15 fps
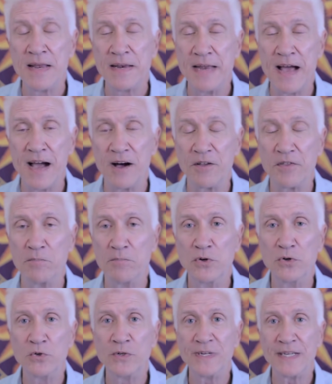Now, the
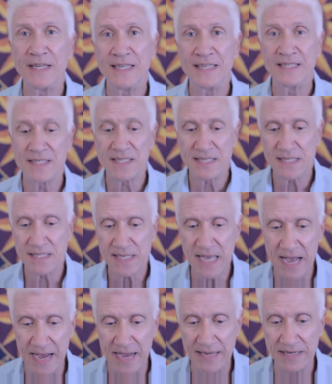moon in
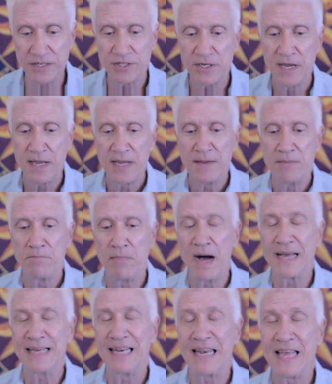Sag,
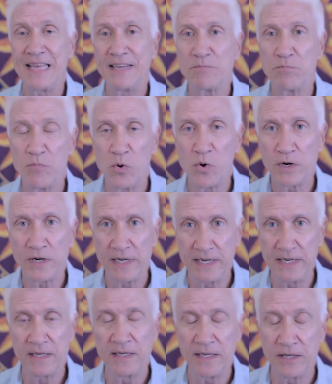by late
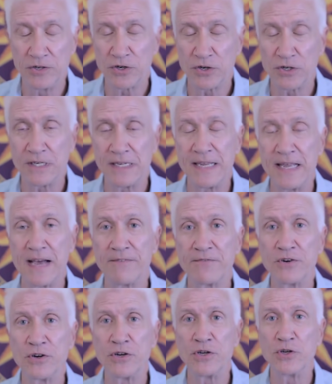morning into early
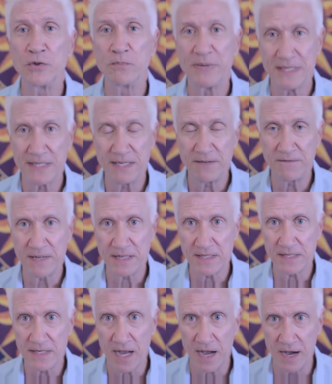afternoon Pacific
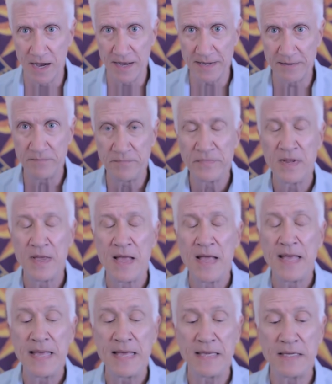time,
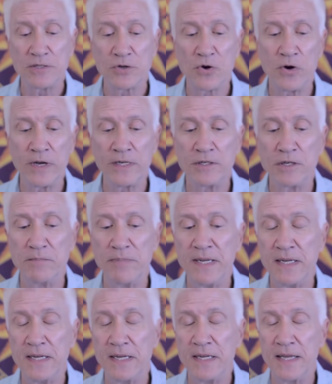is going to
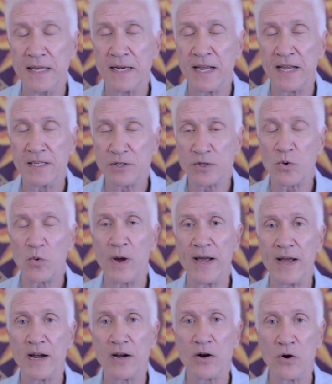be in a
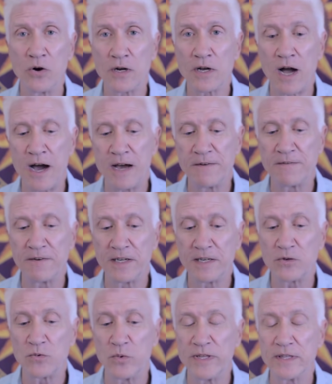square or
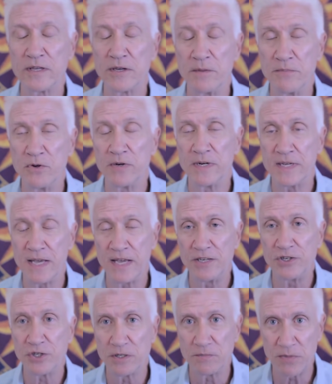conflict with
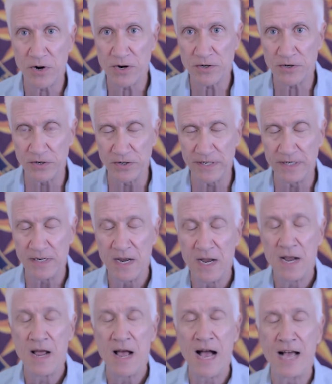communication Mercury.
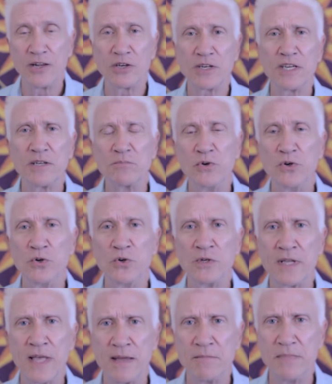I look at
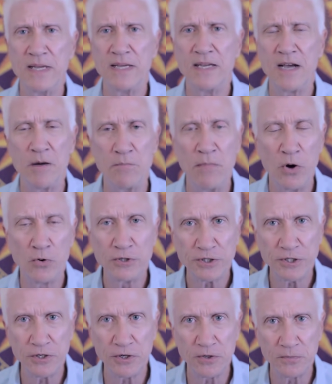moon can be
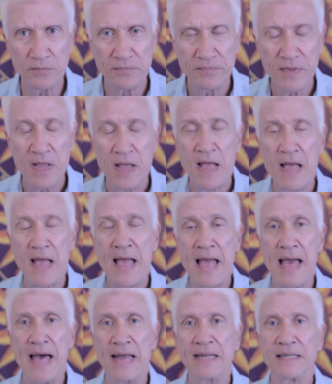emotional,
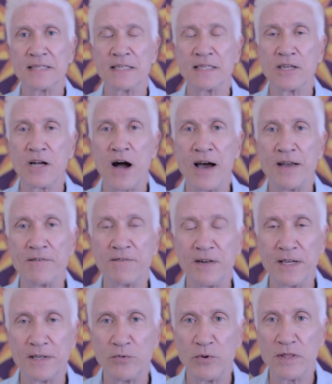and it's in
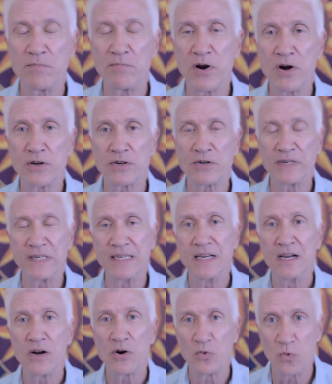conflict with
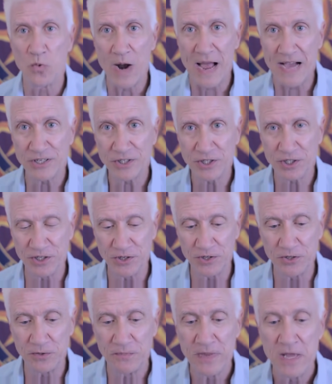Mercury,
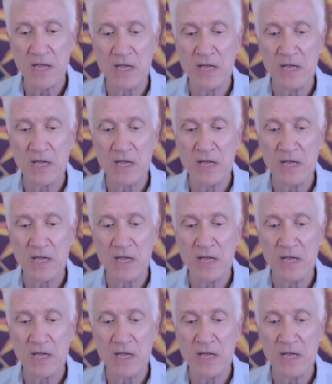rational.